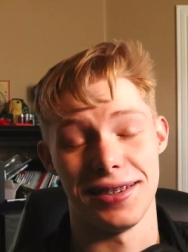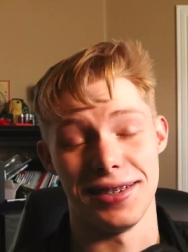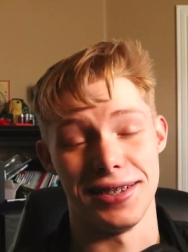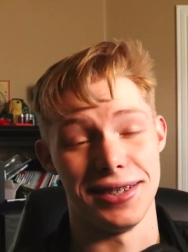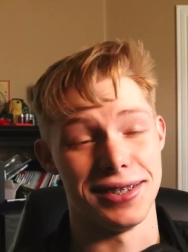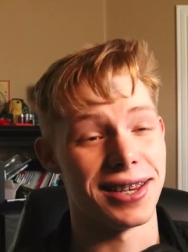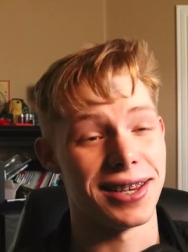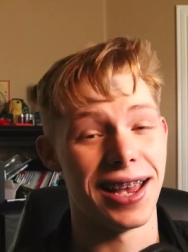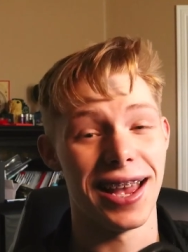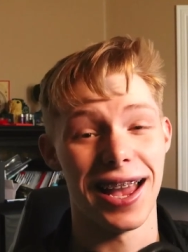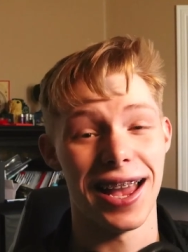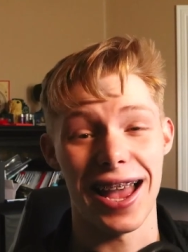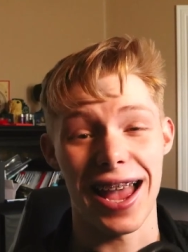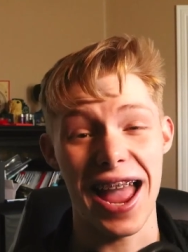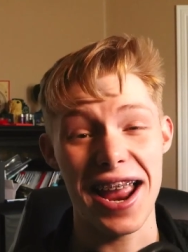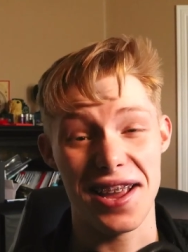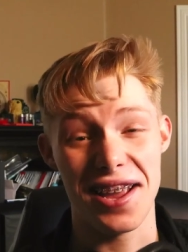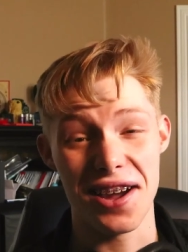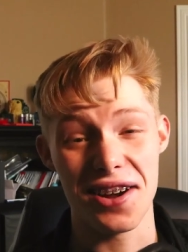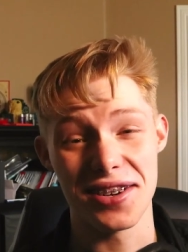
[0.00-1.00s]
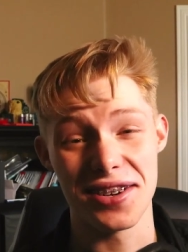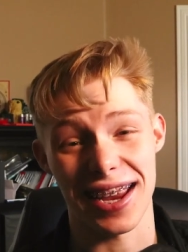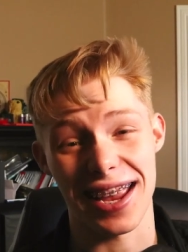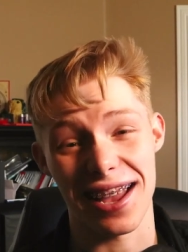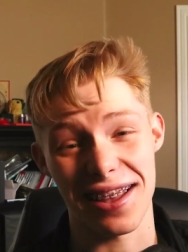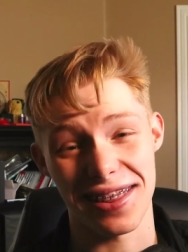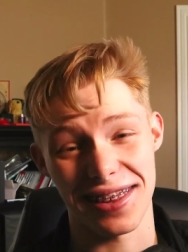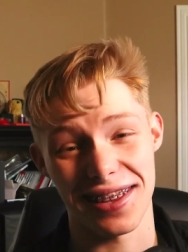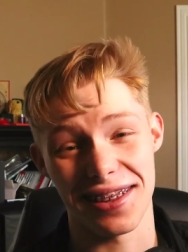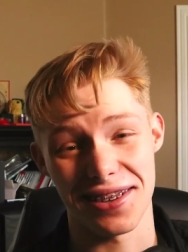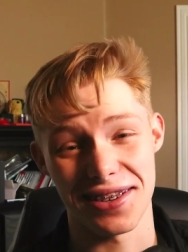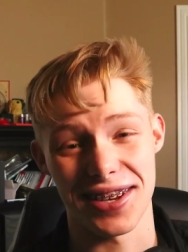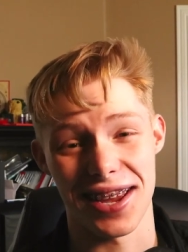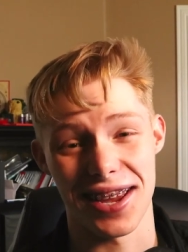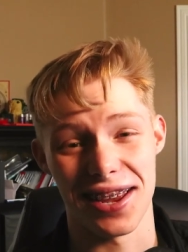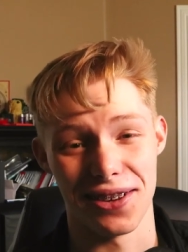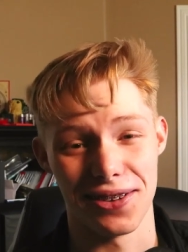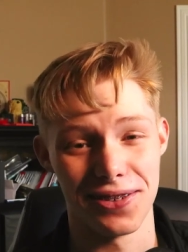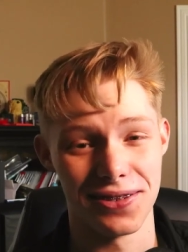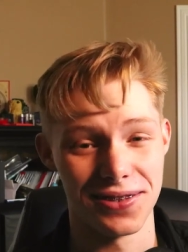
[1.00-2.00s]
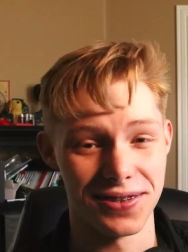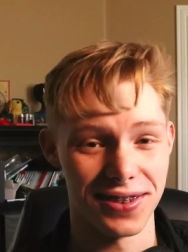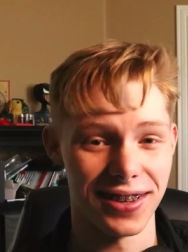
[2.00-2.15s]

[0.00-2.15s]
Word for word: Jeez, and go check out the other channel.